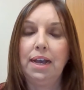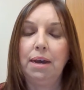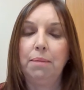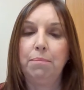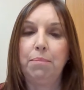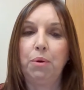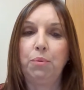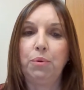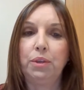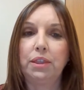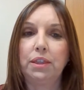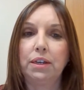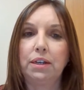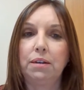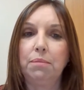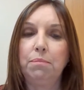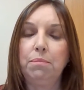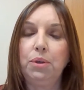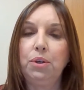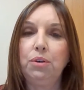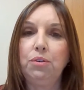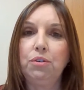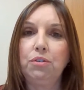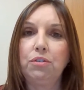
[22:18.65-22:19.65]
But with the
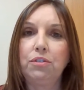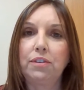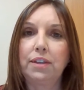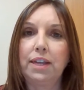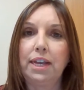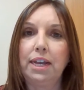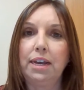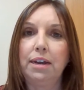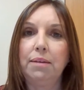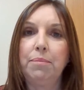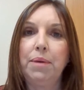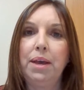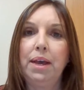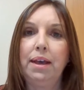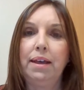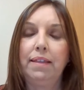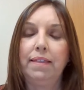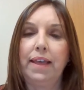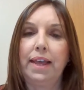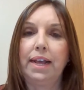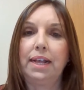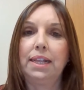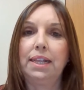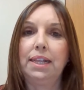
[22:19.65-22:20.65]
computer scam,
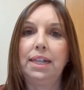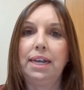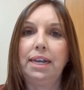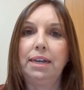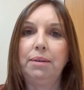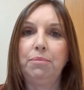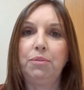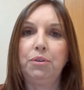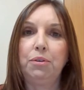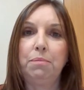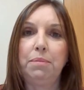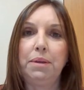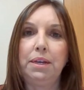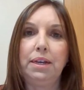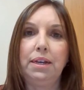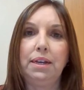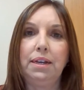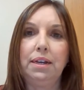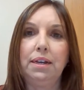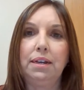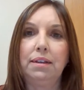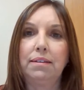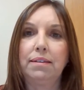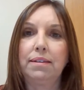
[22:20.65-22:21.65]
they claim to
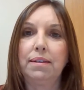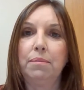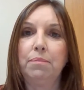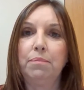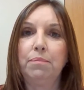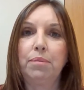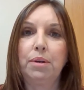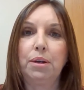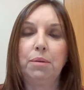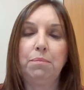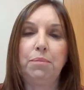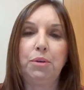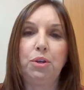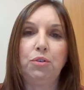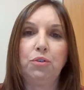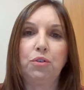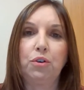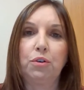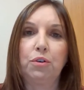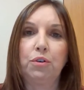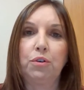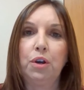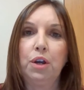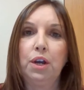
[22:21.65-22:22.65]
be some
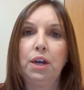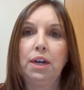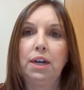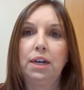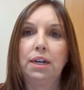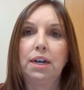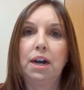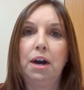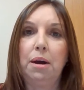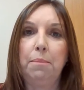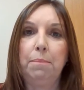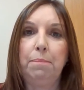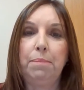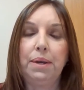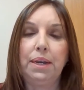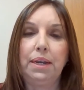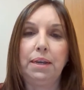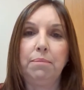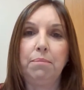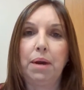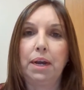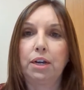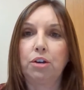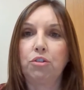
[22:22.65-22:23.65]
computer
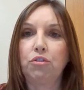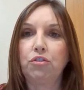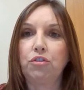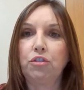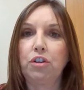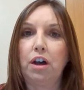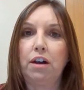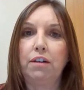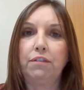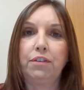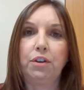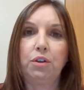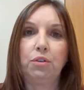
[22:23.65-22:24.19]
company, Microsoft,